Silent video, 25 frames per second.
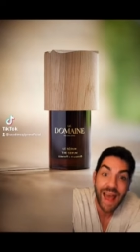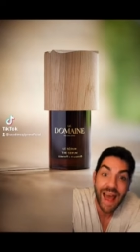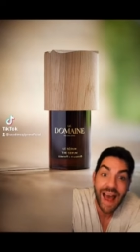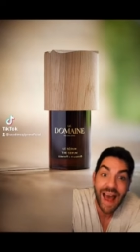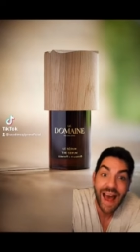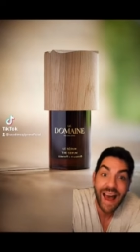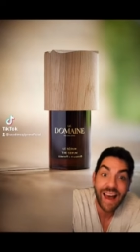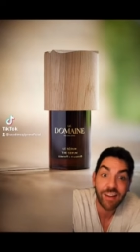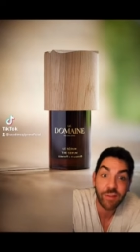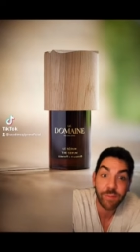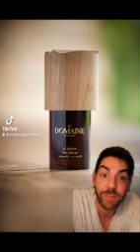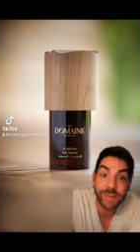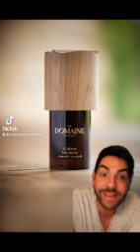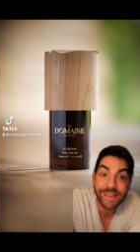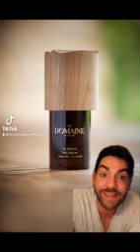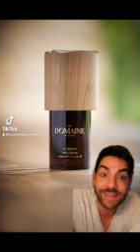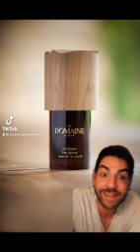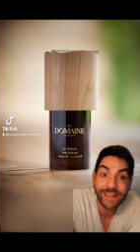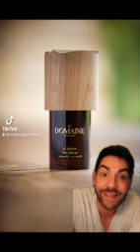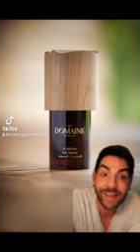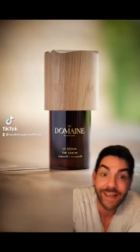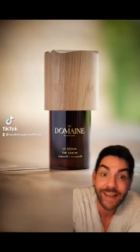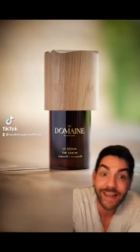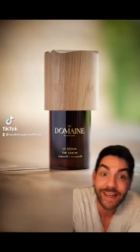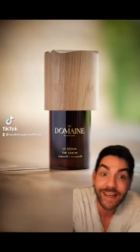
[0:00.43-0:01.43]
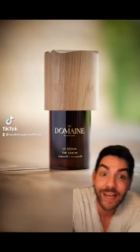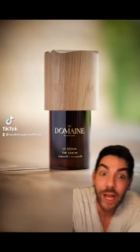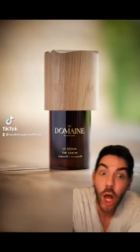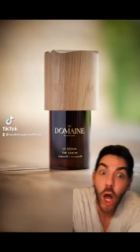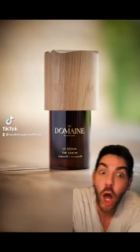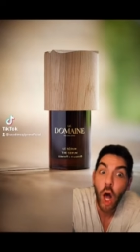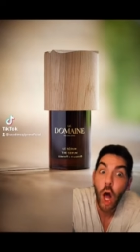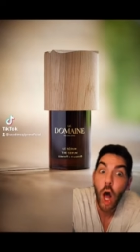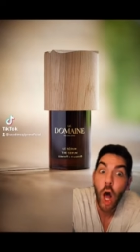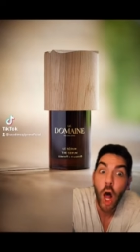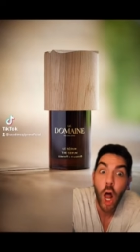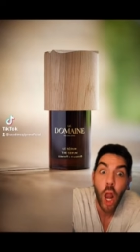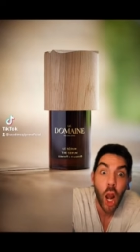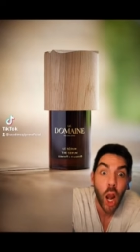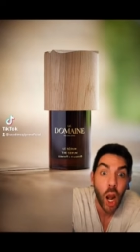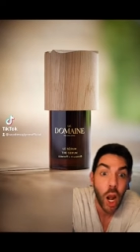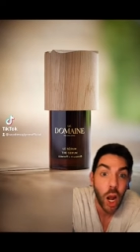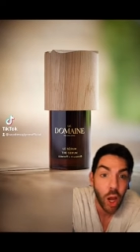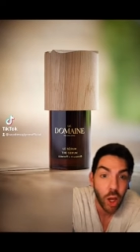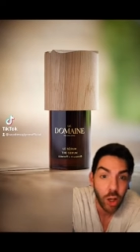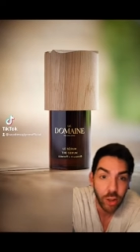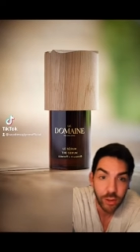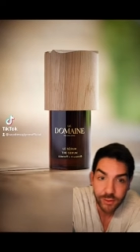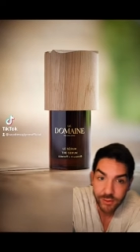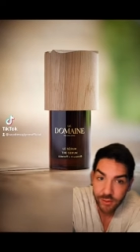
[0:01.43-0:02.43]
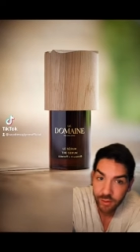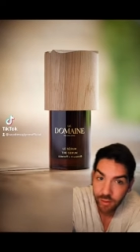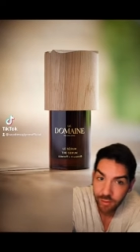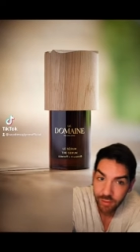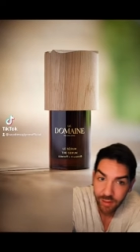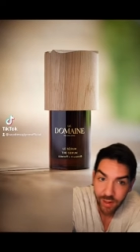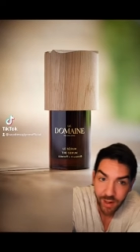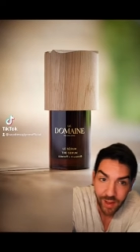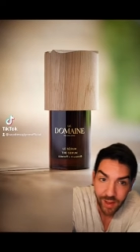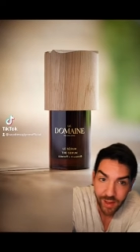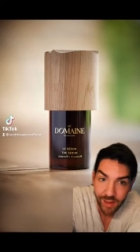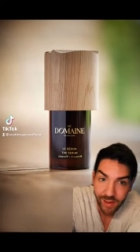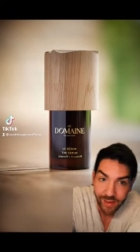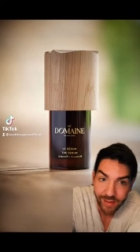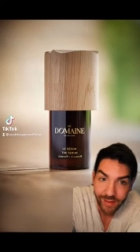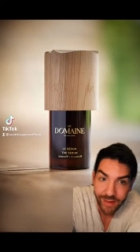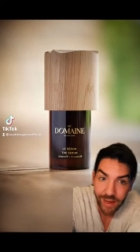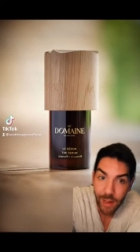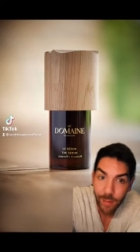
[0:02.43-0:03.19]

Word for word: I've been seeing a lot online